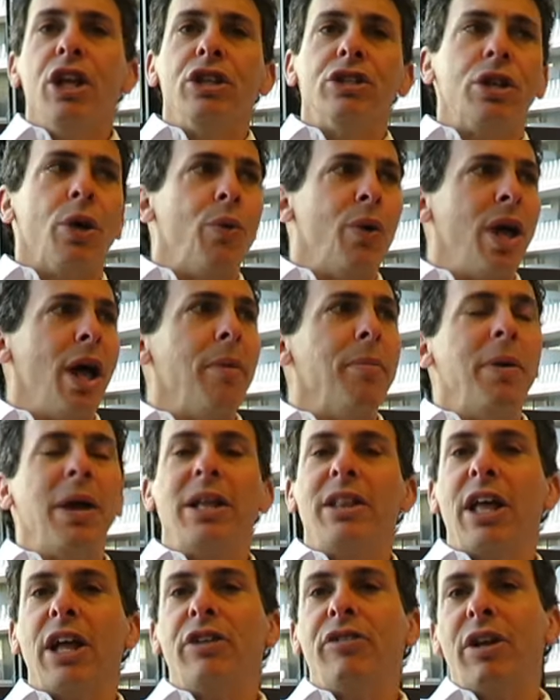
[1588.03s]
So we help
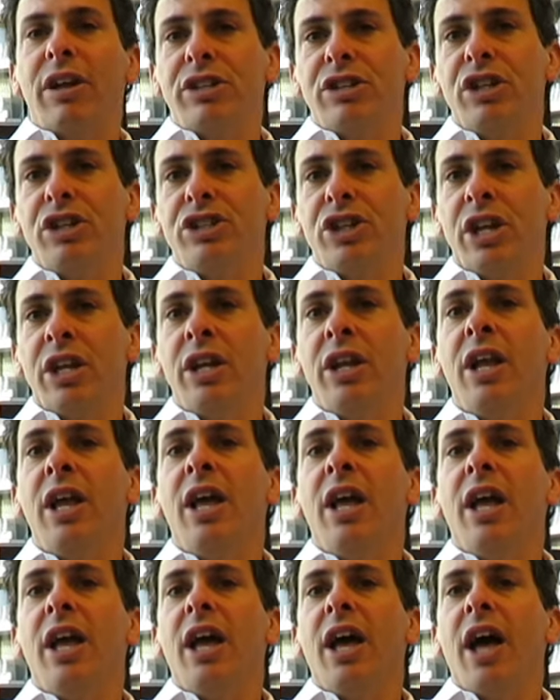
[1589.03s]
make that
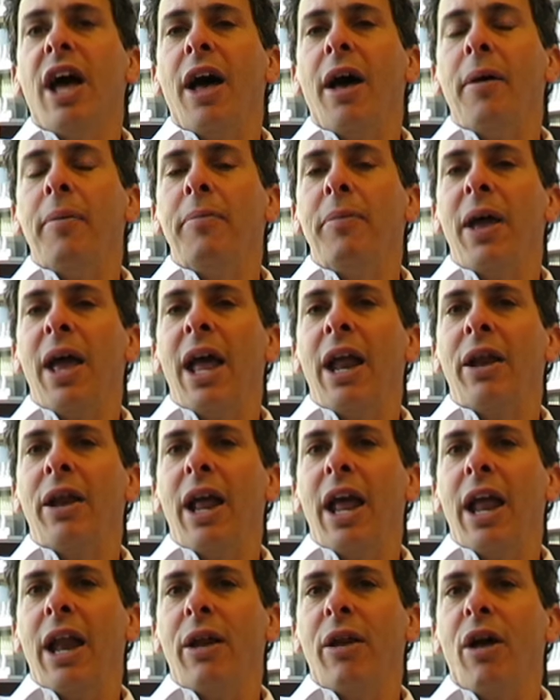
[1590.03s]
transition um, and
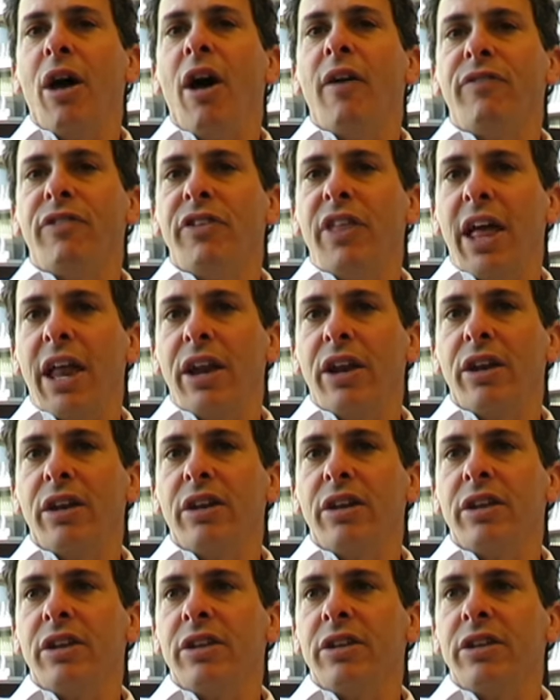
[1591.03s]
and offer that
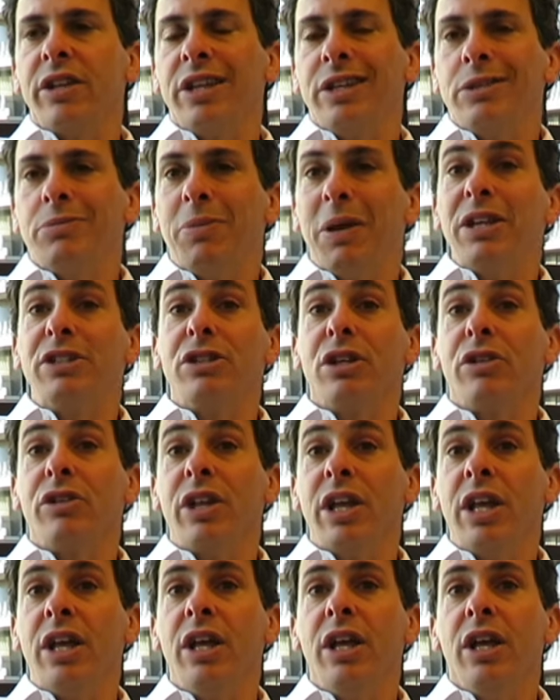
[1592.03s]
these
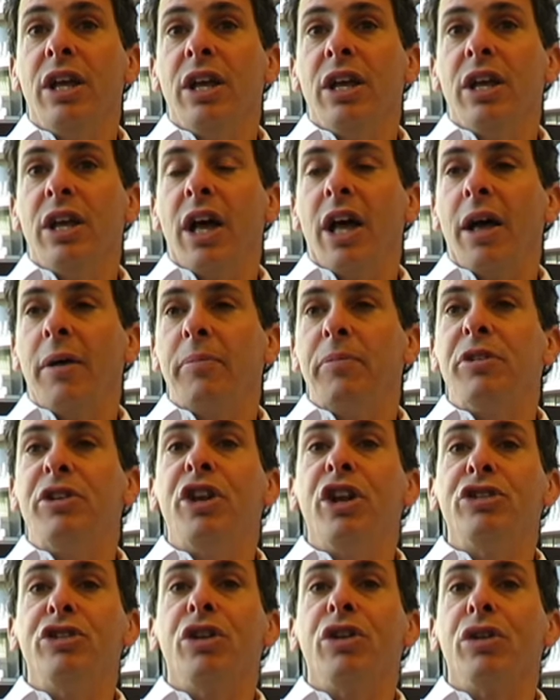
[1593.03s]
basically um,
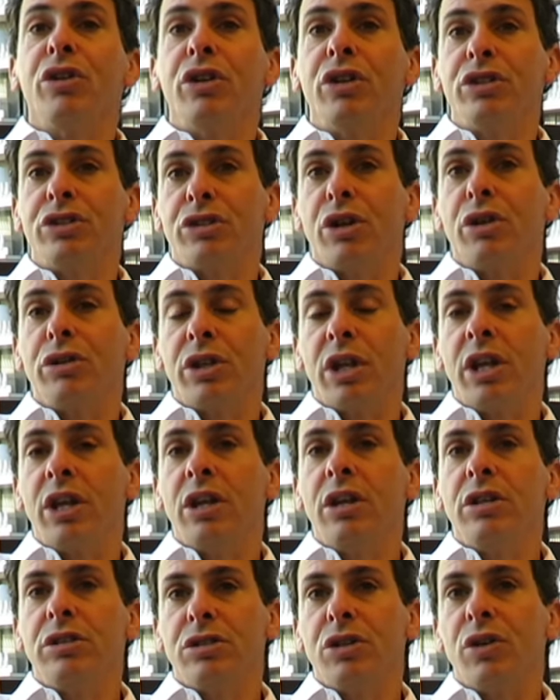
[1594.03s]
digital
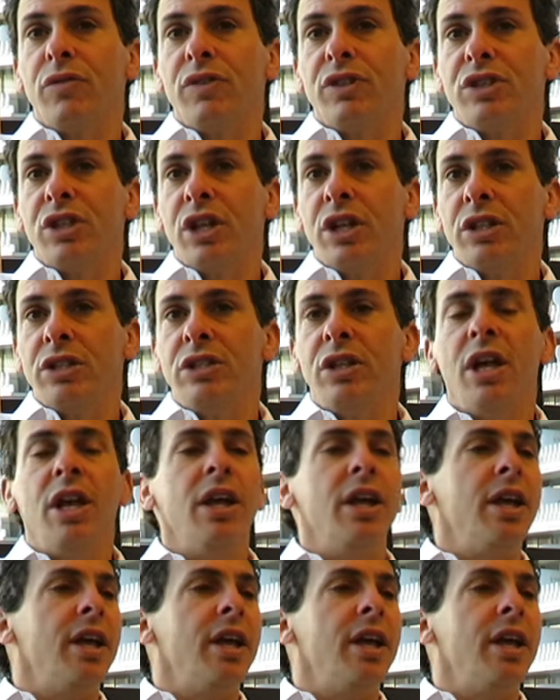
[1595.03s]
consulting services